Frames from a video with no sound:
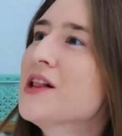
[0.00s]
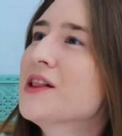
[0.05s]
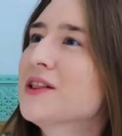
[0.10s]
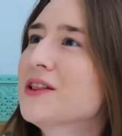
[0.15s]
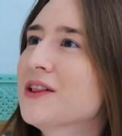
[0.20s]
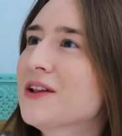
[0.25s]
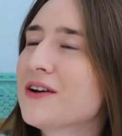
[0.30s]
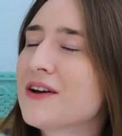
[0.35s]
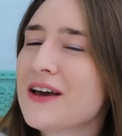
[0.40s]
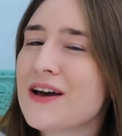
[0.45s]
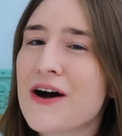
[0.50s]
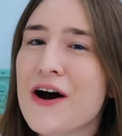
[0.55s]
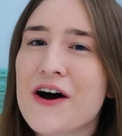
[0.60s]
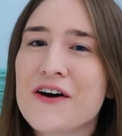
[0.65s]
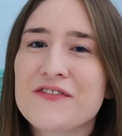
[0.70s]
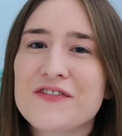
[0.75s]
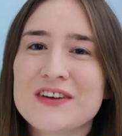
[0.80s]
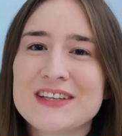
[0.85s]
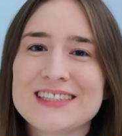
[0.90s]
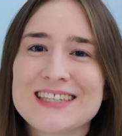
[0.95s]
looking
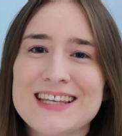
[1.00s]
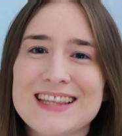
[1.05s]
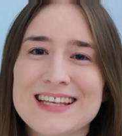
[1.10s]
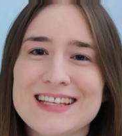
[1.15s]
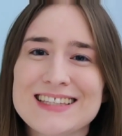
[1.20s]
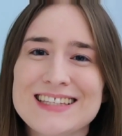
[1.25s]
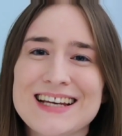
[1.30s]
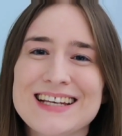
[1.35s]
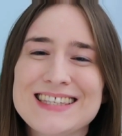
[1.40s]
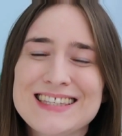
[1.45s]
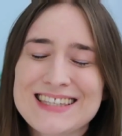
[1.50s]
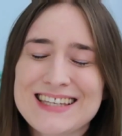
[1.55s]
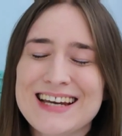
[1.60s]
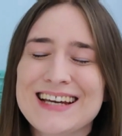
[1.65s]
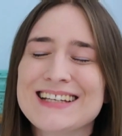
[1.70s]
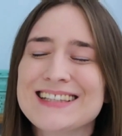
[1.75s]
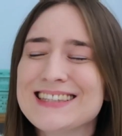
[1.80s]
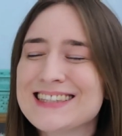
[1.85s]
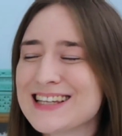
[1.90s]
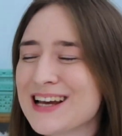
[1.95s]
off into the distance.